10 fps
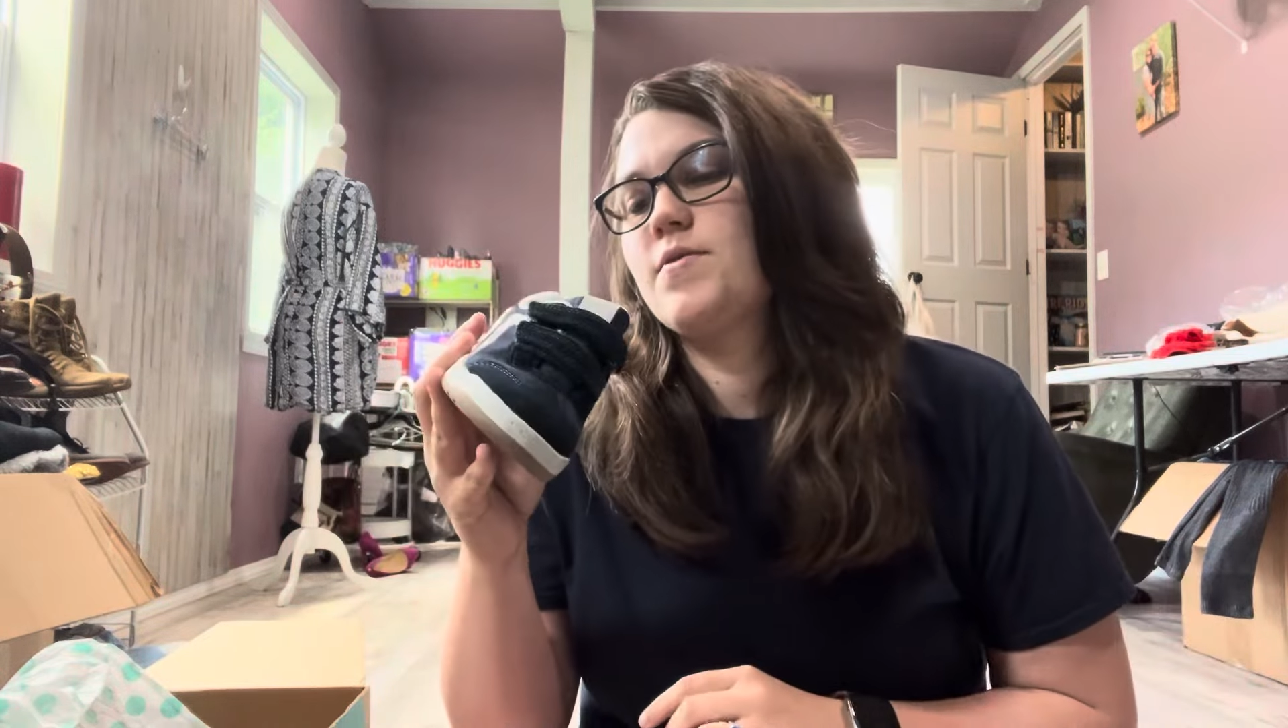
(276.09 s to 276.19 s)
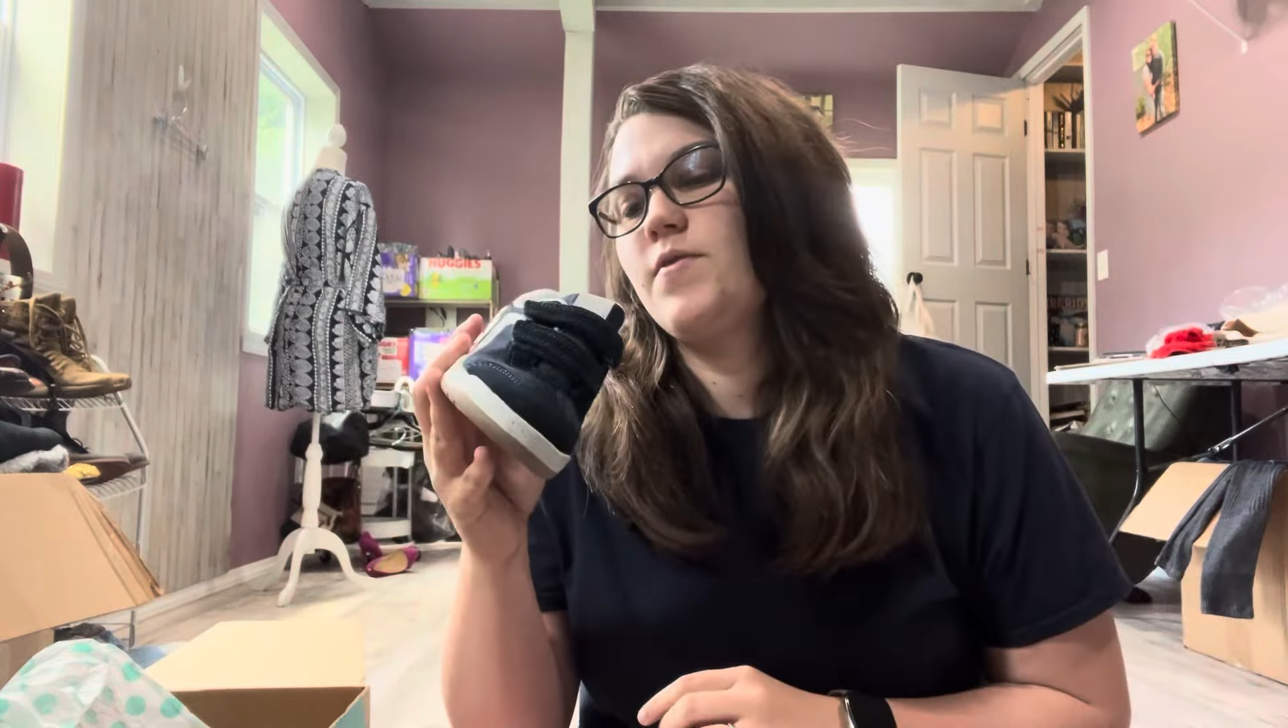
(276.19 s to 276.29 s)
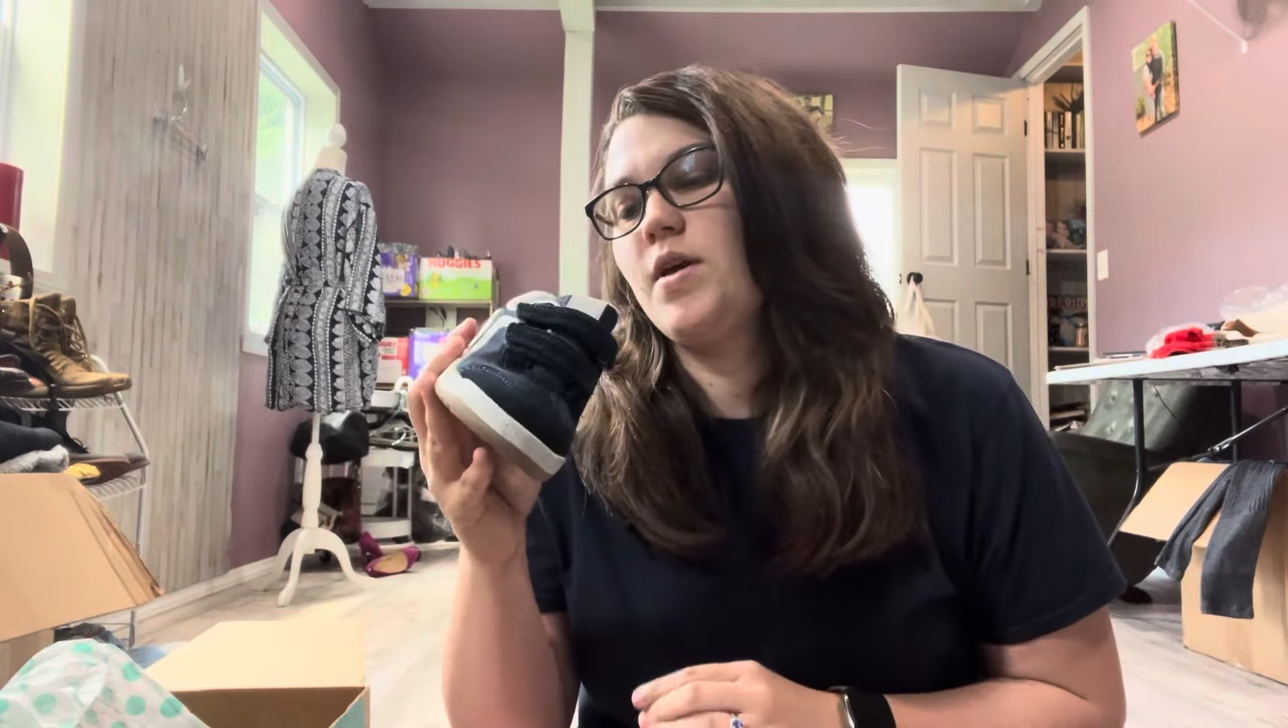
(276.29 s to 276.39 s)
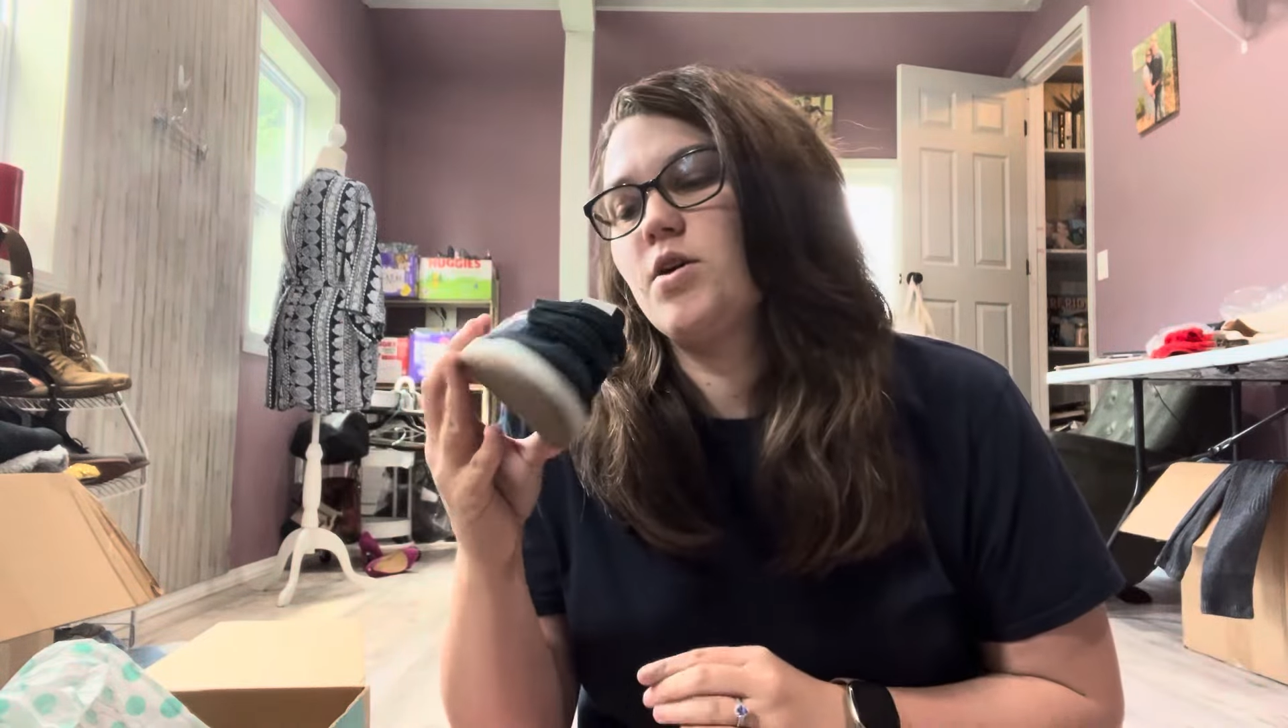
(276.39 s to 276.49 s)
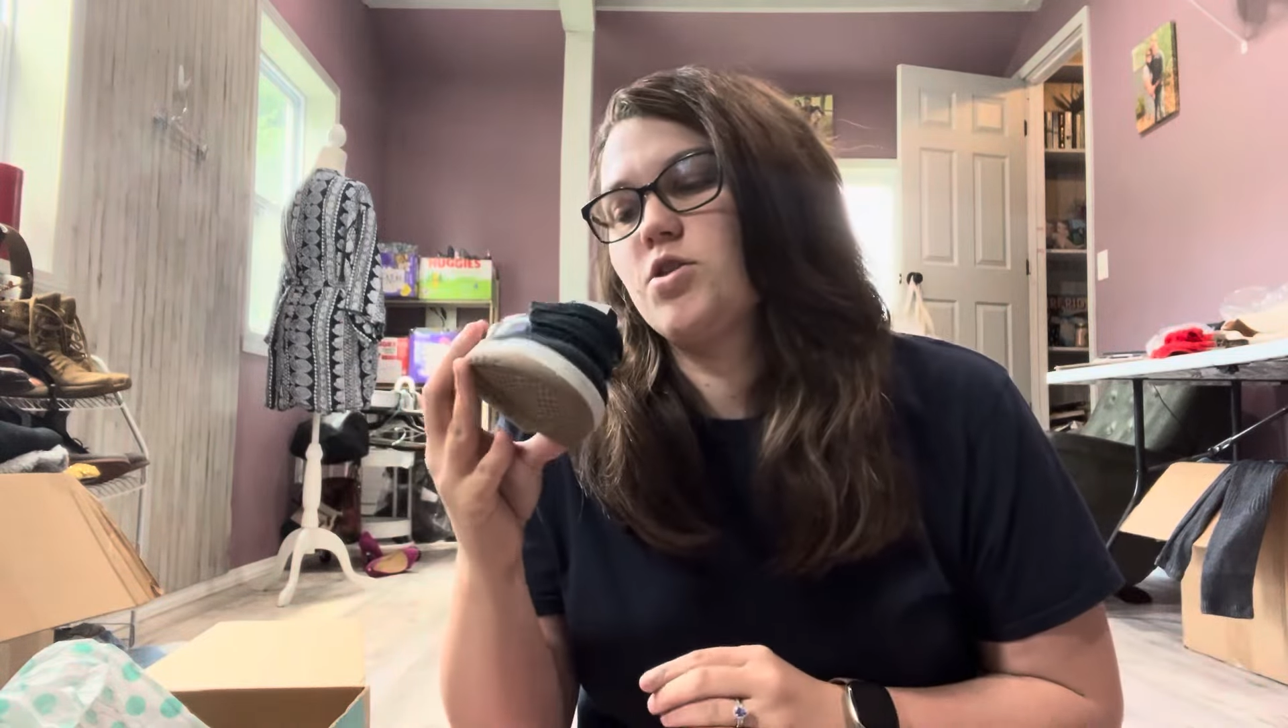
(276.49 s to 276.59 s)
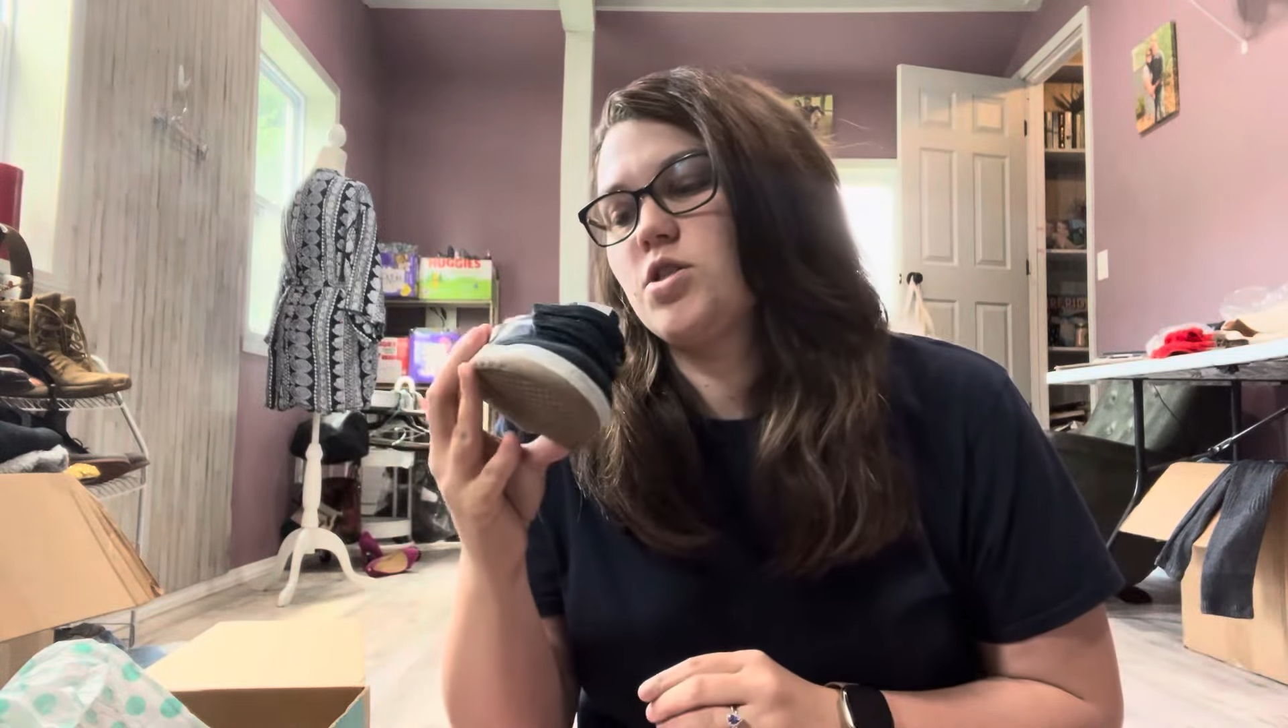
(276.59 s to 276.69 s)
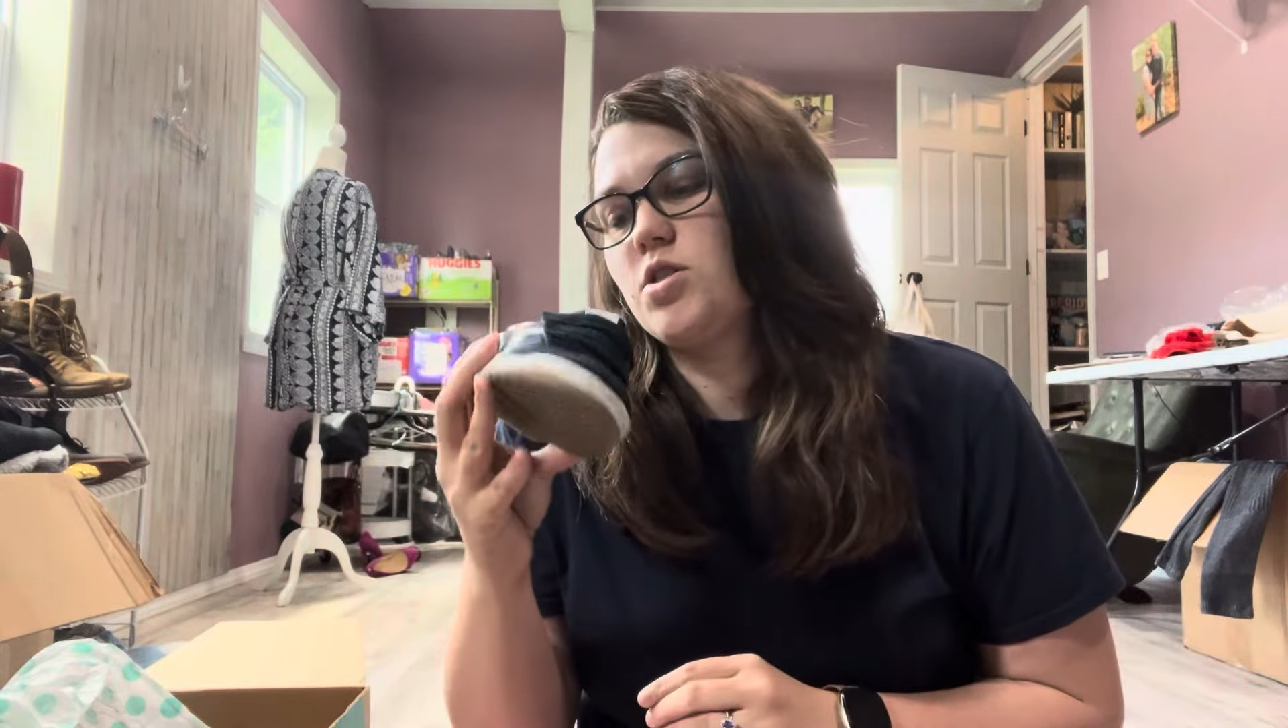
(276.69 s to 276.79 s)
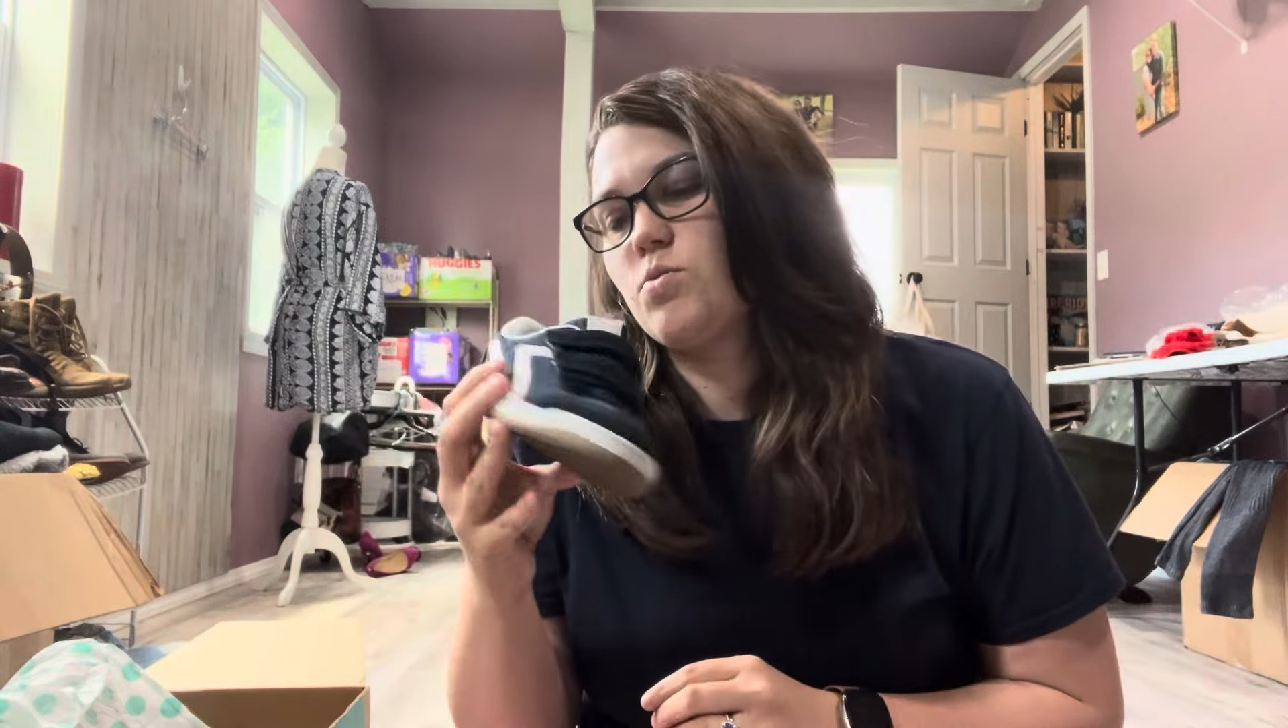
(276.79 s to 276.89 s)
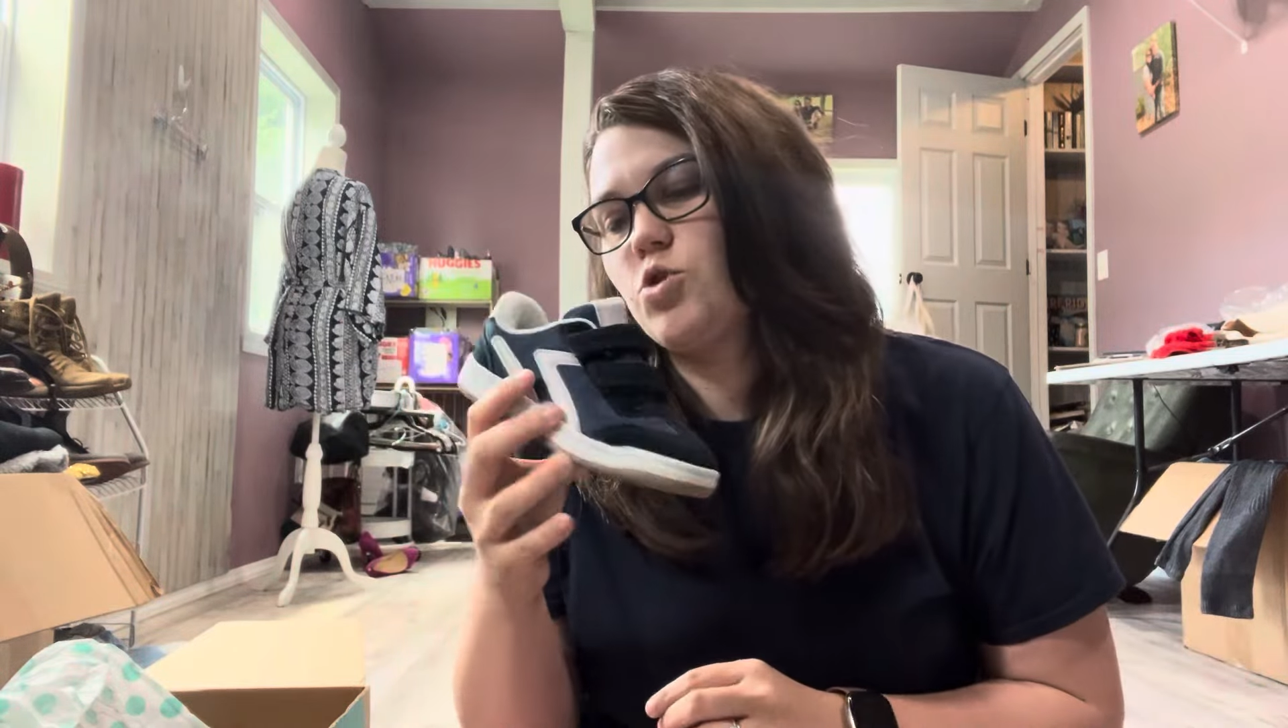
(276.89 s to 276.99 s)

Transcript: feet are just so